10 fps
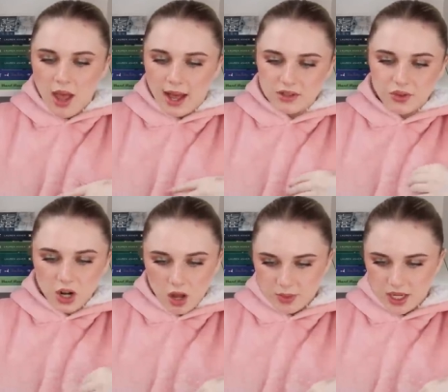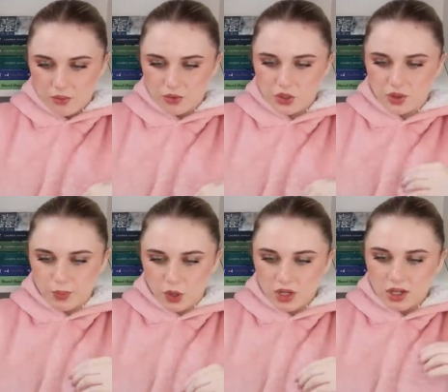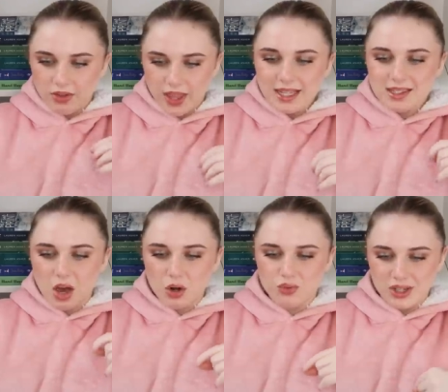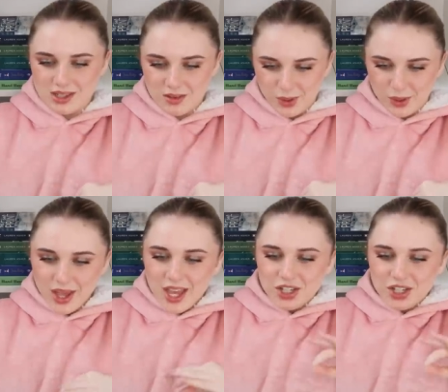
As for an update, she responded, That's unreasonable.